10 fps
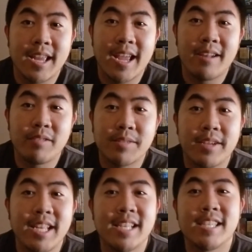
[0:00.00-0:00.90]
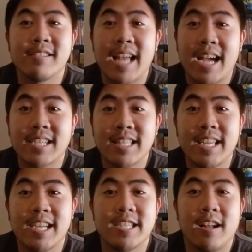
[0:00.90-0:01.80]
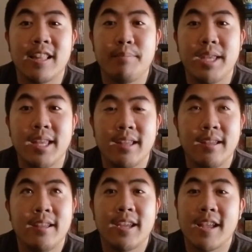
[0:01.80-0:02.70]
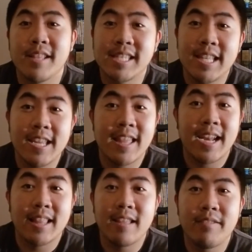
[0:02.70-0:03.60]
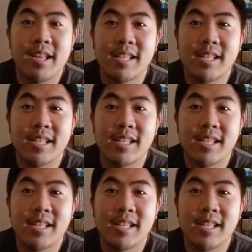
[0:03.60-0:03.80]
And what's funny is there's actually a Jollibee in the city that I live in.